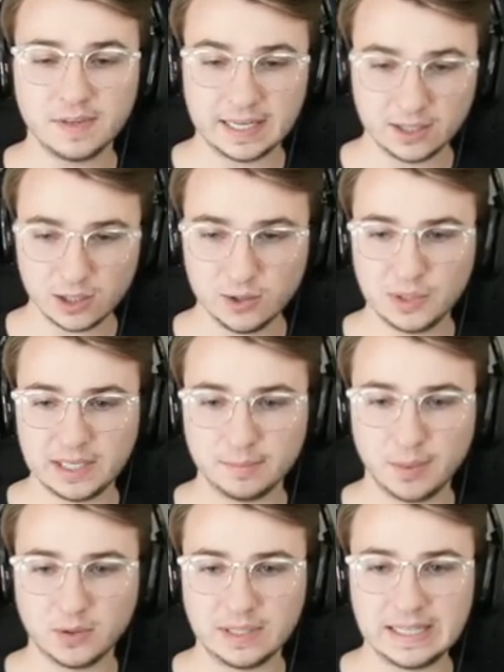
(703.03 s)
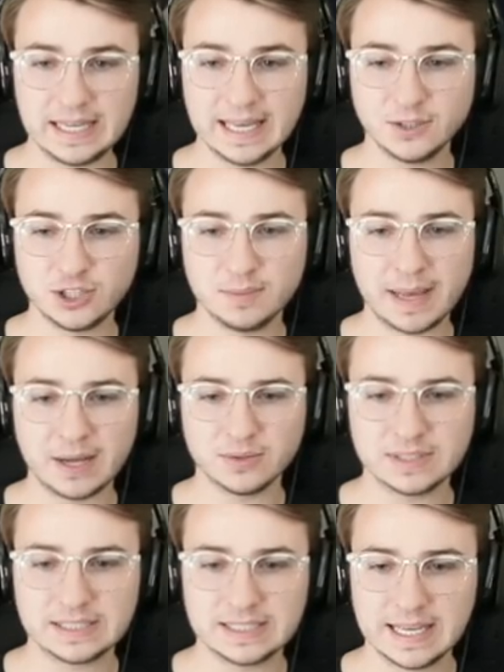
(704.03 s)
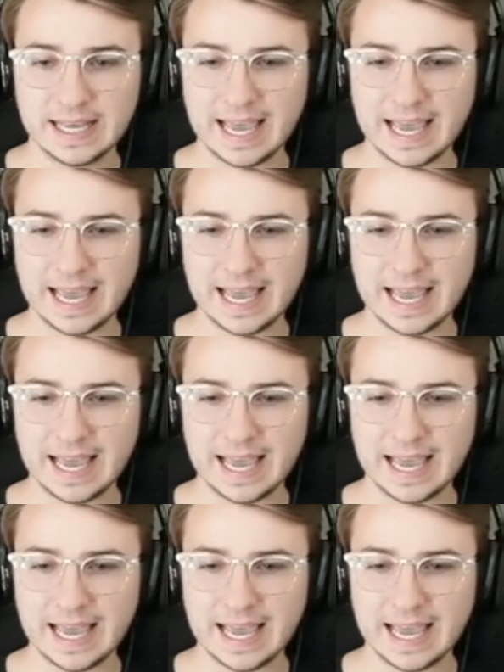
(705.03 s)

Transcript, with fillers: including both of the engine mounts,